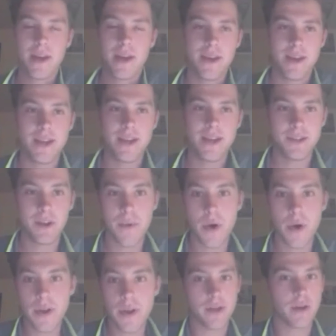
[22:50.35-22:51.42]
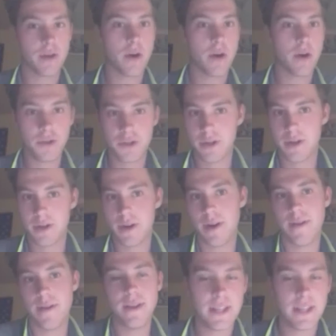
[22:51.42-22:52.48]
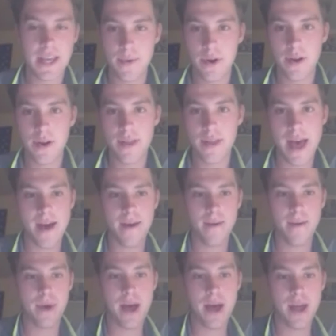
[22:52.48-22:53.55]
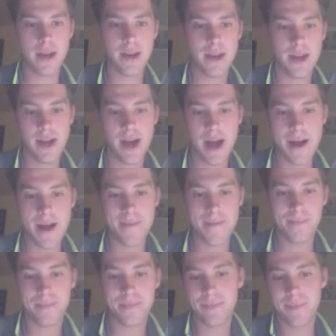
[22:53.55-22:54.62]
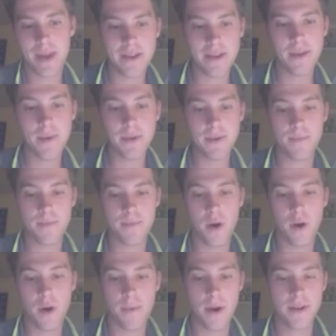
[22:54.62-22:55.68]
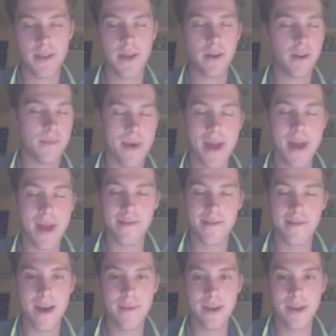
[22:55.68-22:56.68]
He's still building the culture and the team and all that. But I just think the most important part is that they're competitive.